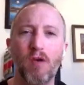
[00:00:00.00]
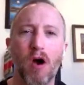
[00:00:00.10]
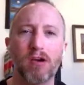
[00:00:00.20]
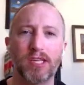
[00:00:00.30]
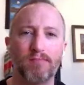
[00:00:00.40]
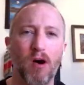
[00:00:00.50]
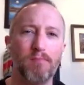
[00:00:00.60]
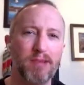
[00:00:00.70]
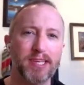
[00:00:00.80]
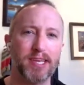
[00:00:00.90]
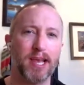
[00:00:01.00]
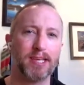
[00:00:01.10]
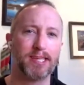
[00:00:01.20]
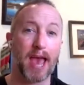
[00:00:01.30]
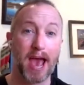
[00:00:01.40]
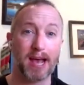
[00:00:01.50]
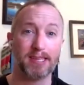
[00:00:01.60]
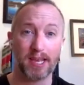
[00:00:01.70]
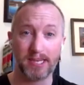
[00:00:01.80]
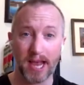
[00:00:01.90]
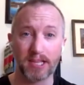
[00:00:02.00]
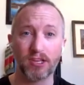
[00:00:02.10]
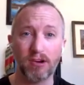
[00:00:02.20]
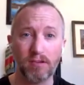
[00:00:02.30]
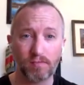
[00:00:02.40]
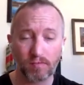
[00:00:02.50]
a small business as a dancer,